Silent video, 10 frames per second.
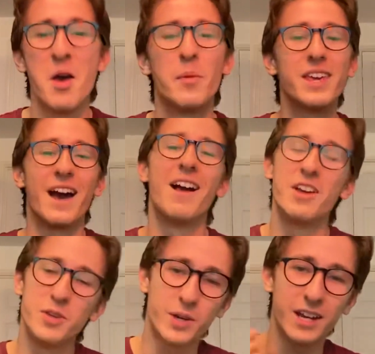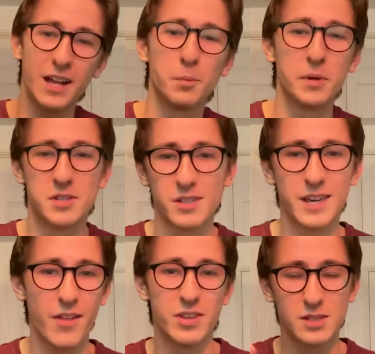But yeah, you can help us
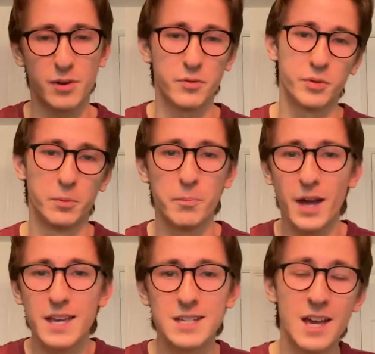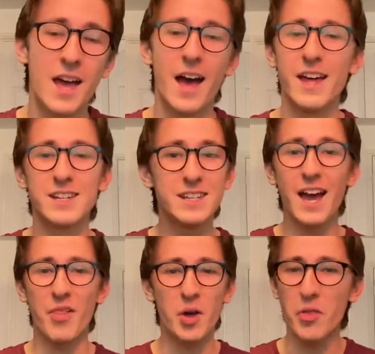get this fan film made. And
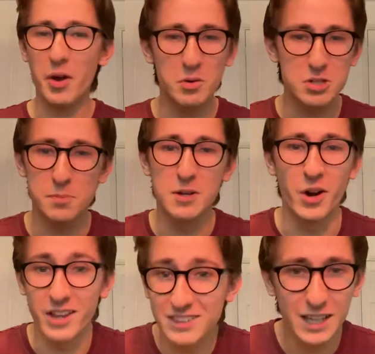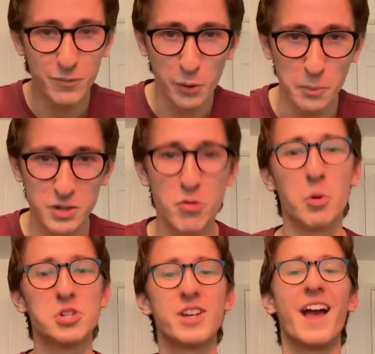yeah, that would just be great. Thank you very much for
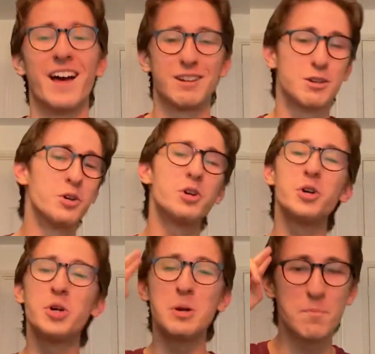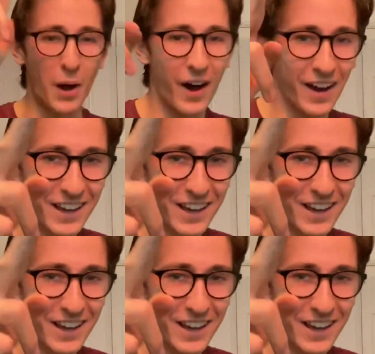watching, and goodbye.